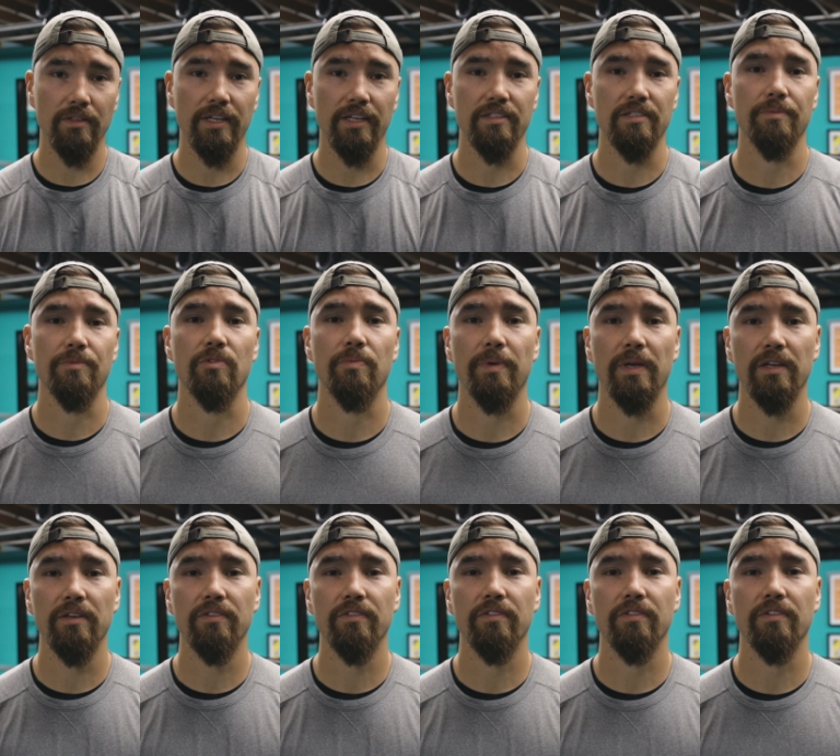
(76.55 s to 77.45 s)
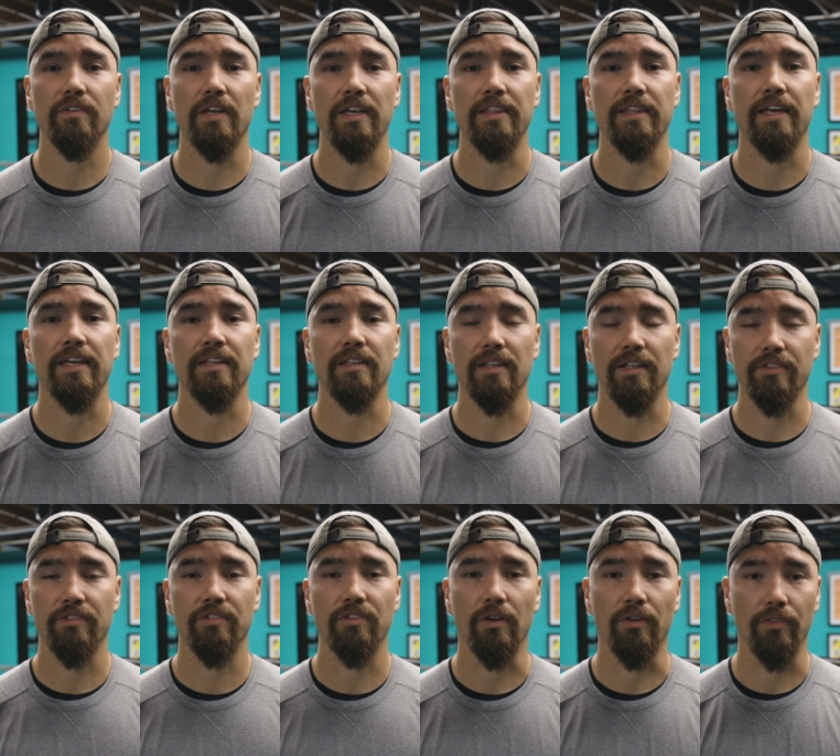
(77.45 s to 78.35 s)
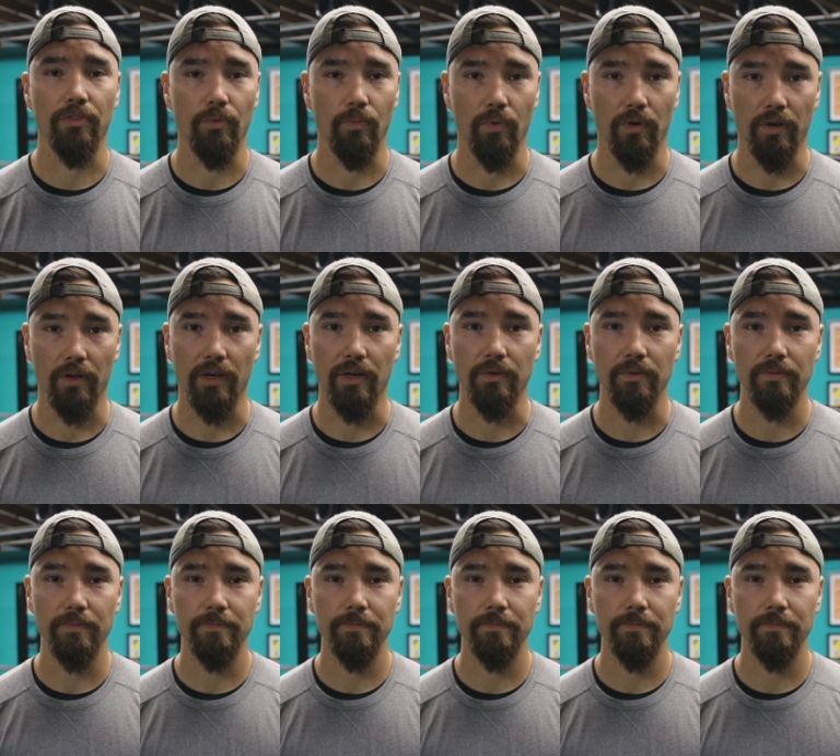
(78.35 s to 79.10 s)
get some space, and then let's start the workout.